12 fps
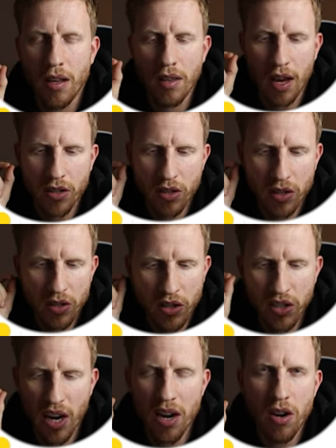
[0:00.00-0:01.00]
that's
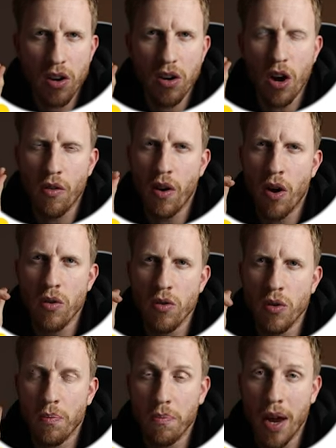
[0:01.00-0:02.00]
centered
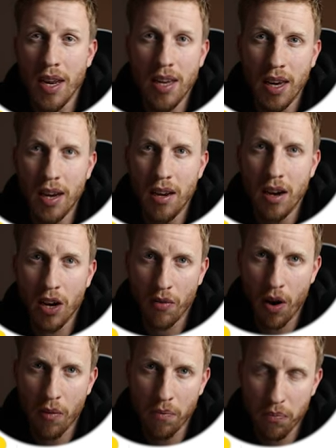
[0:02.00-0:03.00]
around baking and
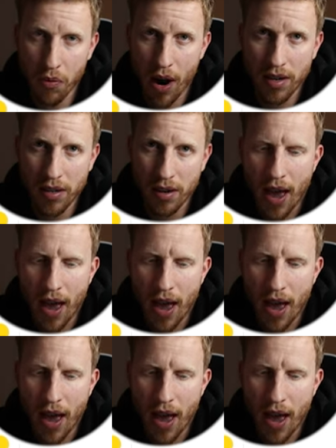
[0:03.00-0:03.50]
around bread.